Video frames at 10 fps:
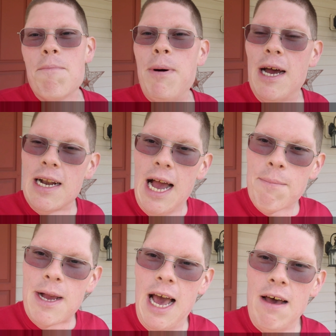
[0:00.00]
But
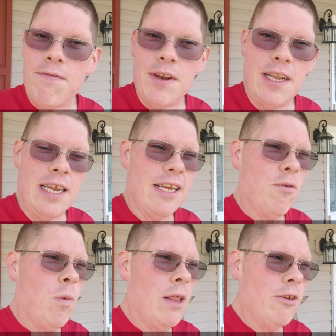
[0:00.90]
I'm confident the
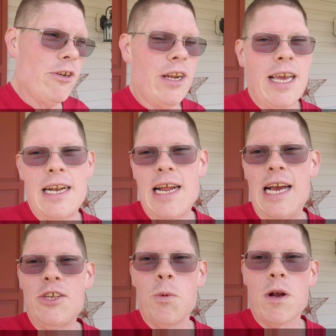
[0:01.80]
weather's going to get
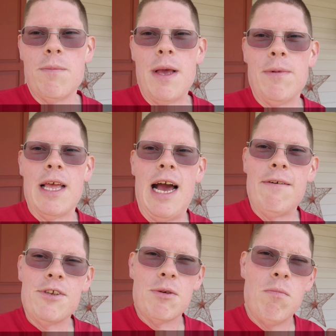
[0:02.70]
nicer. We're going to be able to
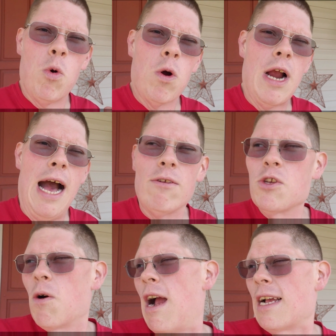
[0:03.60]
have some more
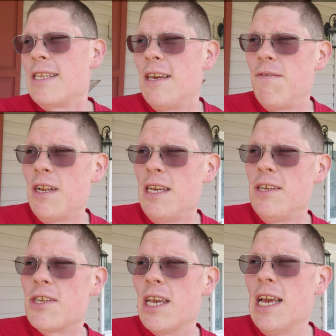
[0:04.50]
outdoor
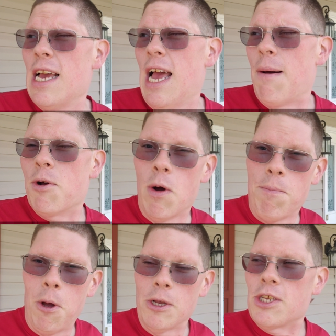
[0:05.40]
activities. I'm going
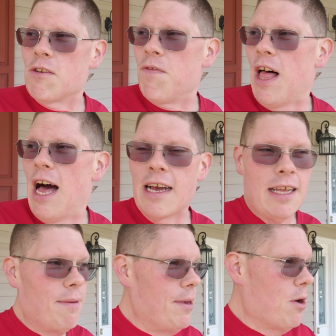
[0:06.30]
to pause this vlog.
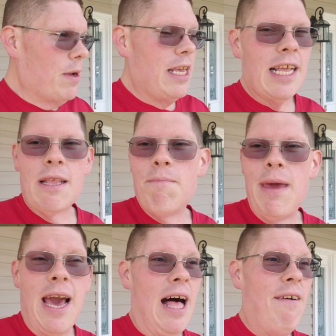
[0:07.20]
Let me go and get the
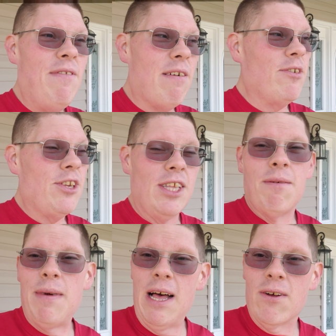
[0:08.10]
mail. I've never seen the
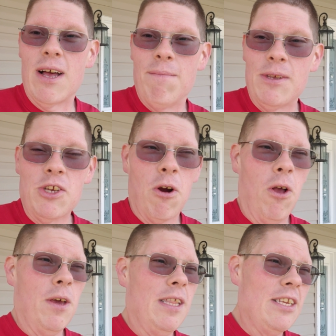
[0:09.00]
mail come this
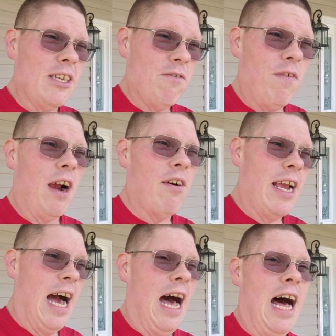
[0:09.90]
early. This is
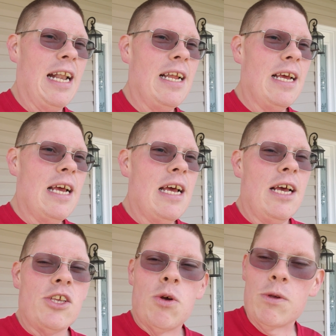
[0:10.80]
very odd.
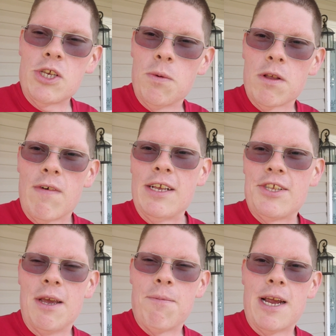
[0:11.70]
So we'll see what the rest of
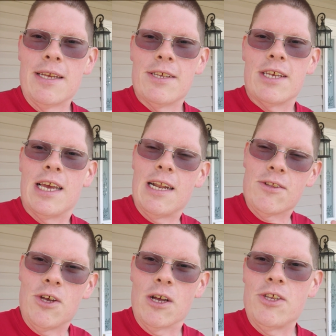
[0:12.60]
the day brings, and I'll
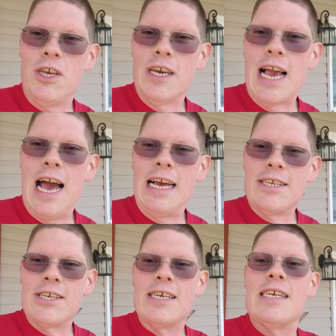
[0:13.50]
talk to you
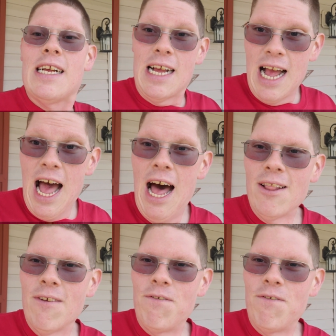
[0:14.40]
guys on the